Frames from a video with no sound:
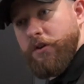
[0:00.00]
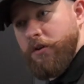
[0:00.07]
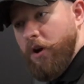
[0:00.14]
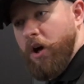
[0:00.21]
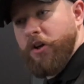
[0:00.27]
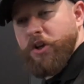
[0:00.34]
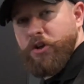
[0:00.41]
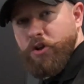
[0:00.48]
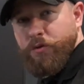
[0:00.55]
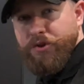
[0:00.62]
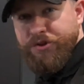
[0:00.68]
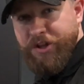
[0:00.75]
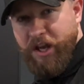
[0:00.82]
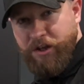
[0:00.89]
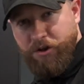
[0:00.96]
all you do is
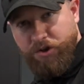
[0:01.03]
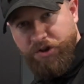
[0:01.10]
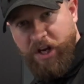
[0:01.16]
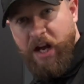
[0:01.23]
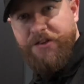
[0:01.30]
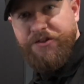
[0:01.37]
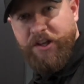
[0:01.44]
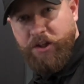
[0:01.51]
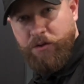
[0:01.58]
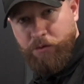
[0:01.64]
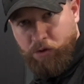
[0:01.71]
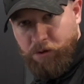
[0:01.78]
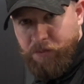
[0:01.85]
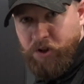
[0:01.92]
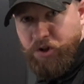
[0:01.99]
take your shots like you'd
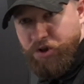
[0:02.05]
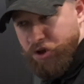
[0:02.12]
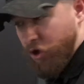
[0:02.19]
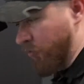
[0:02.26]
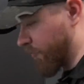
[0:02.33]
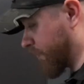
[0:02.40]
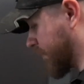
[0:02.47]
normally shoot.